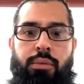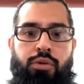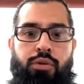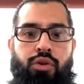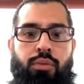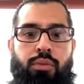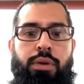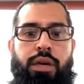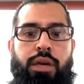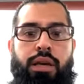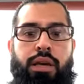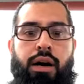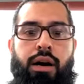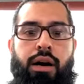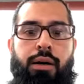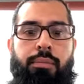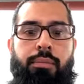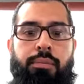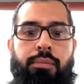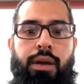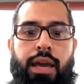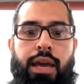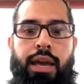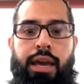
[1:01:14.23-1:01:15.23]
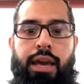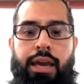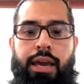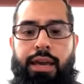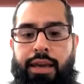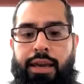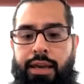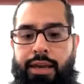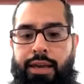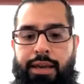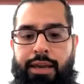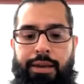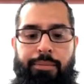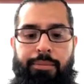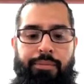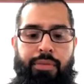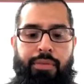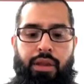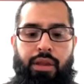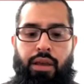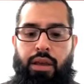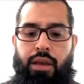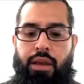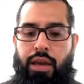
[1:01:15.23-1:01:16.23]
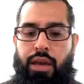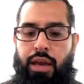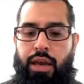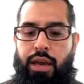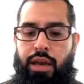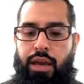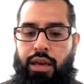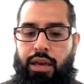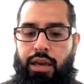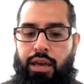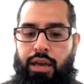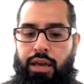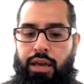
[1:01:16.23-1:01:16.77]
You become a, a,